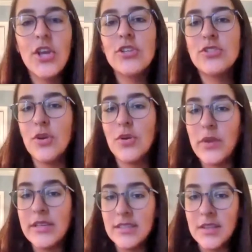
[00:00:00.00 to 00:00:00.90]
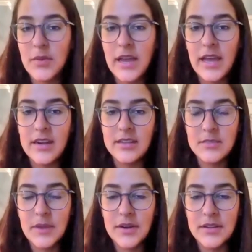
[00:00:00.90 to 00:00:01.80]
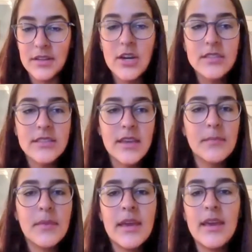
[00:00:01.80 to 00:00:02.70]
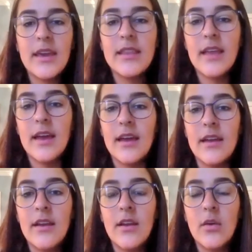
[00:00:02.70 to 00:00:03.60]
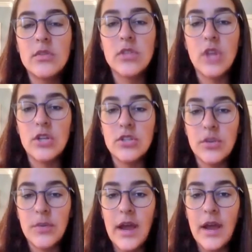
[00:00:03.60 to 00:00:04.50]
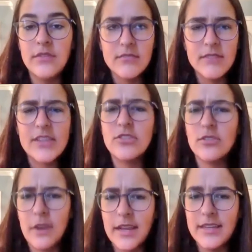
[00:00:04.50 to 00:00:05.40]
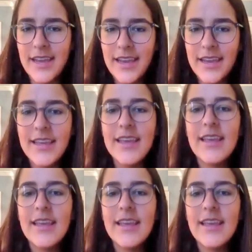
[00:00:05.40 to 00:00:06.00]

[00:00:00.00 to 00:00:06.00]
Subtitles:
So recently we had an Inspire the Arts campaign that was launched around National Crayon Day.